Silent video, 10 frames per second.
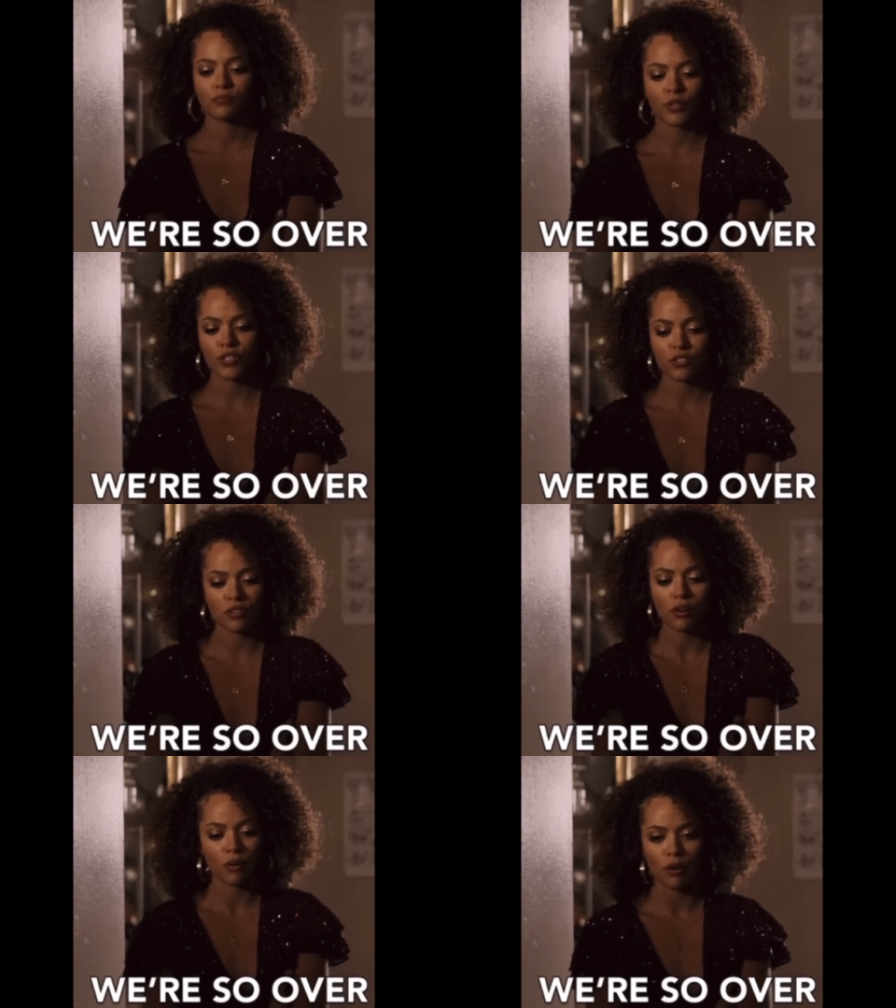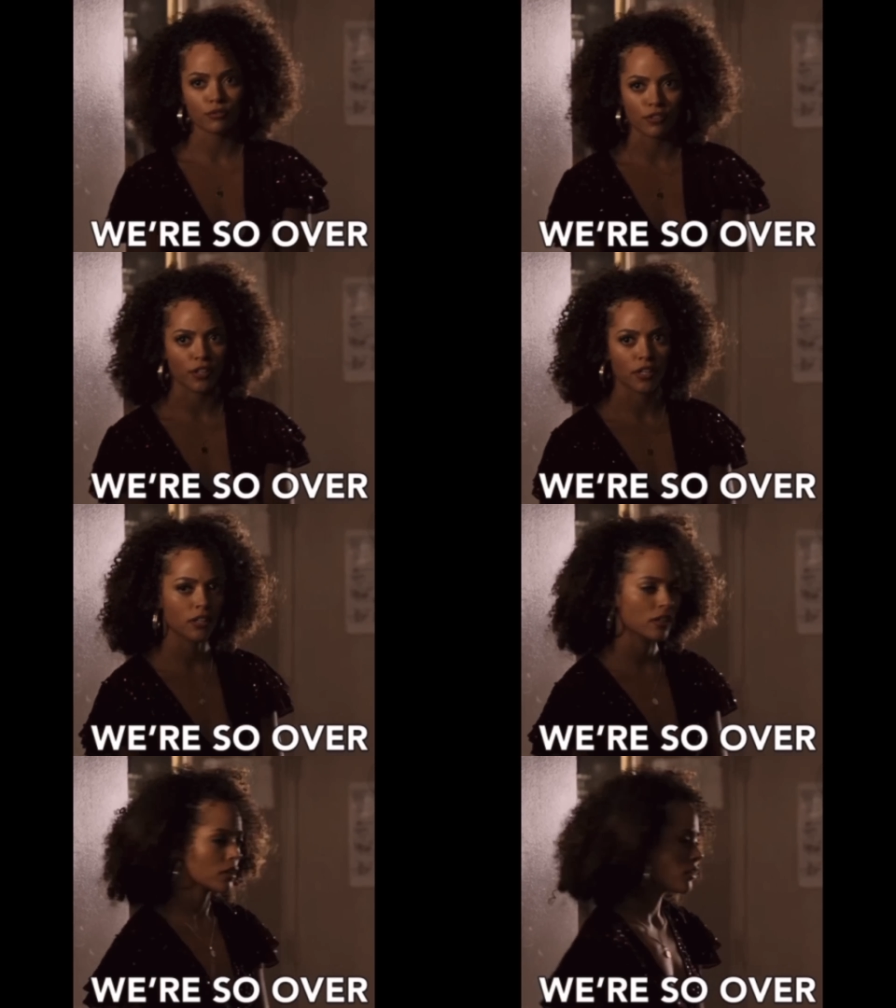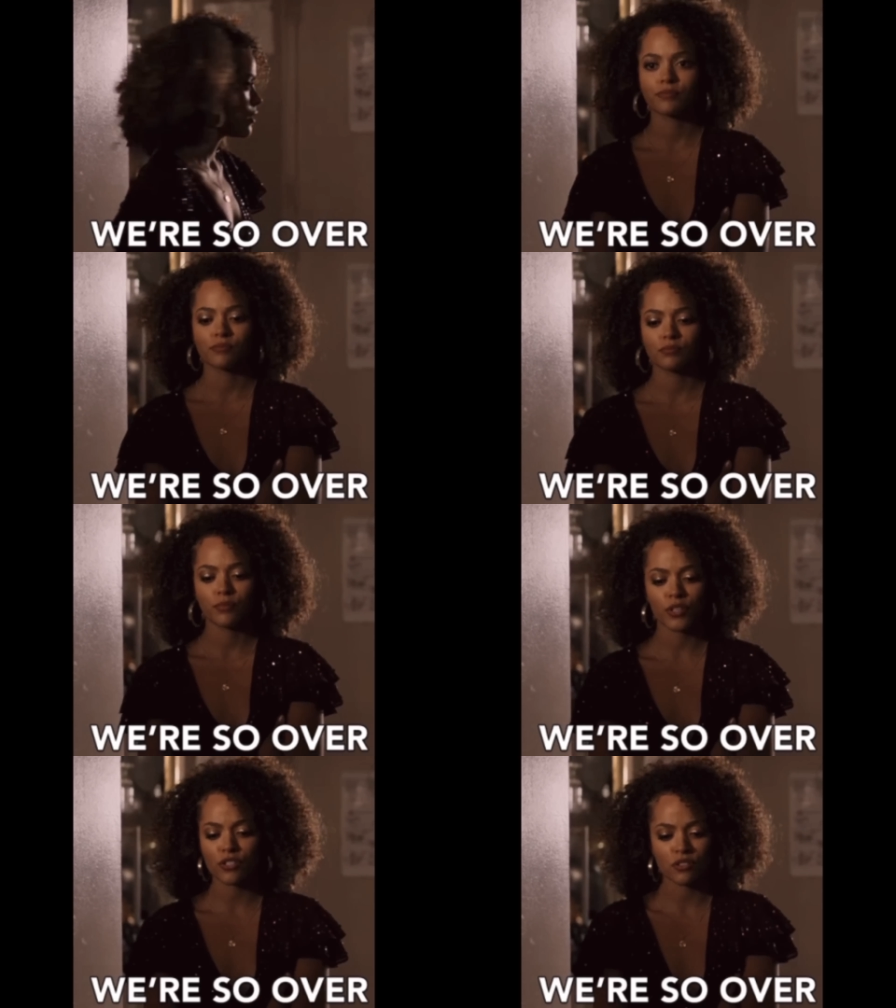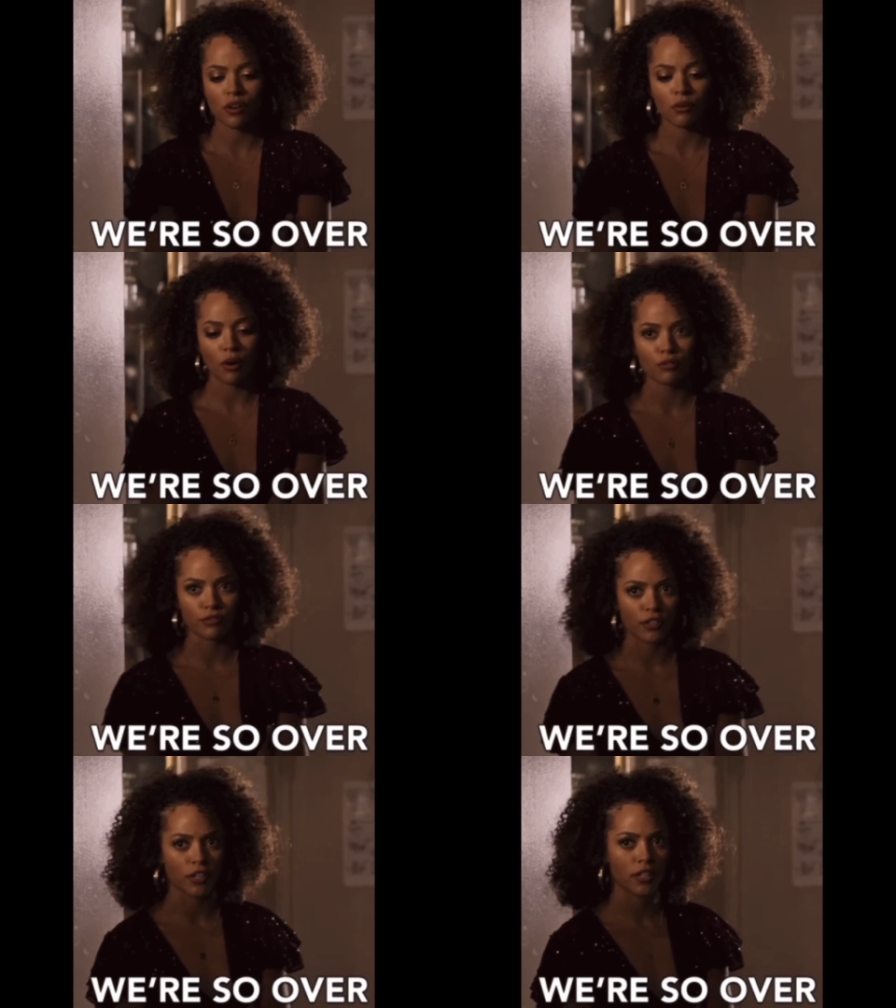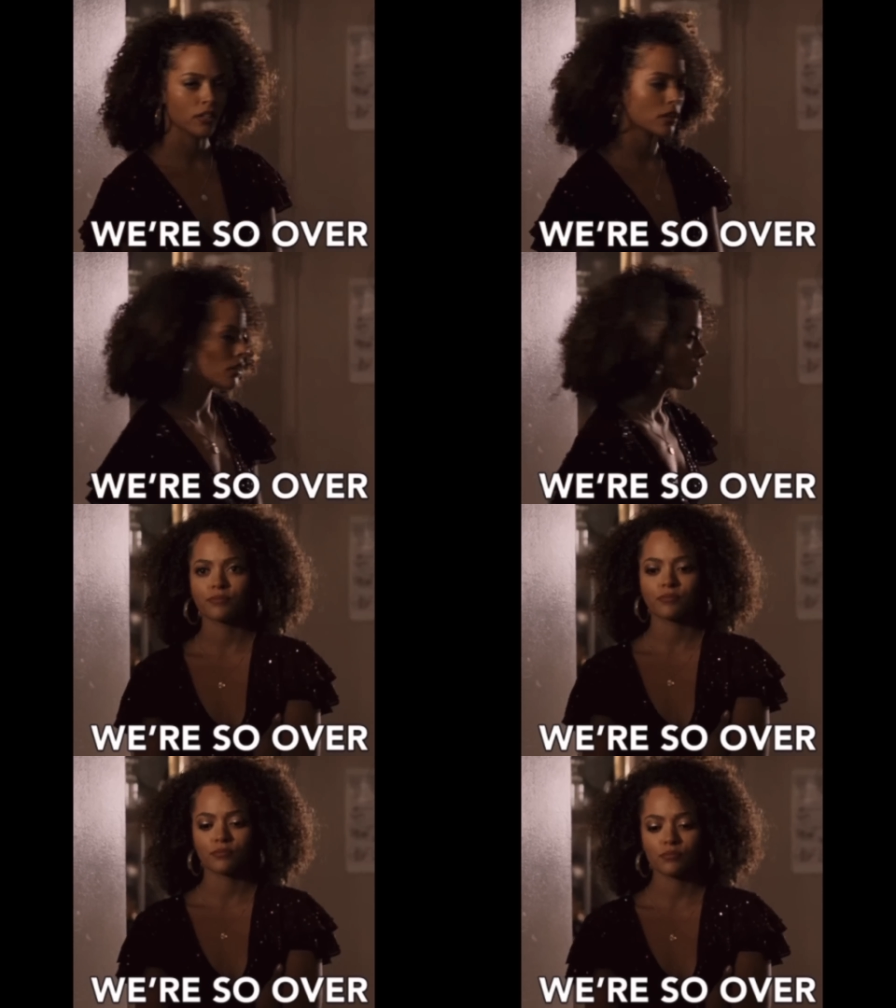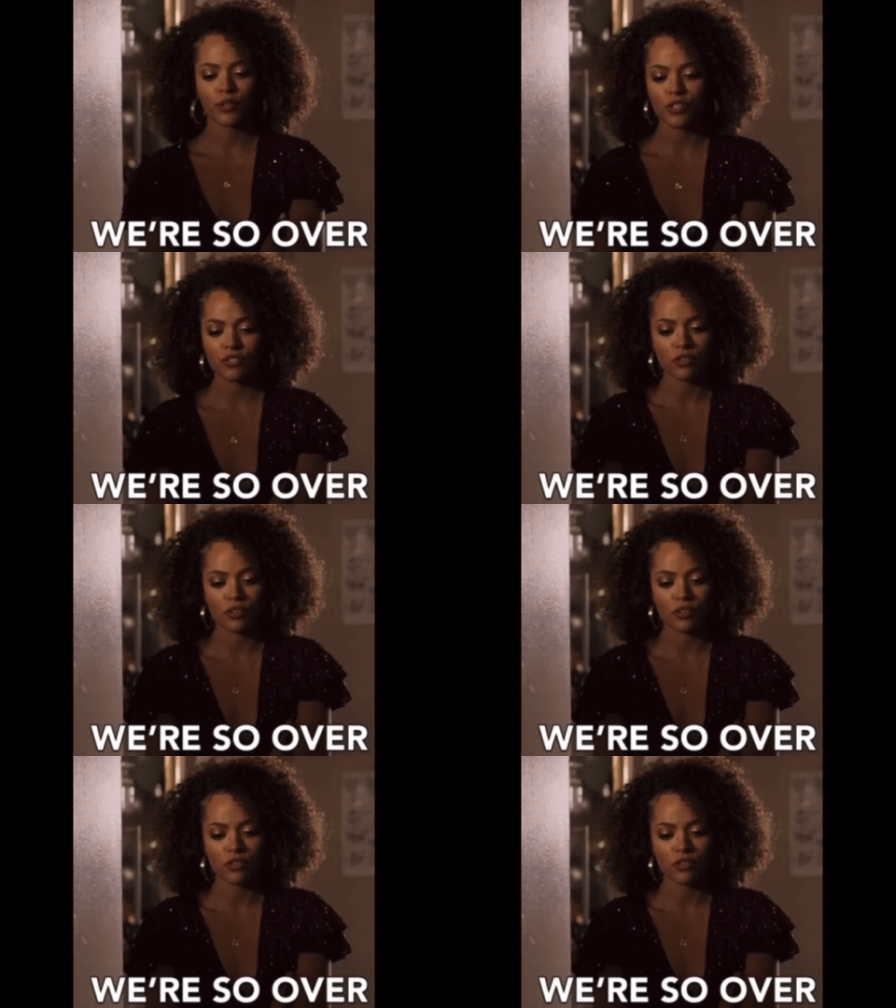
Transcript: a true story of money cannot buy happiness.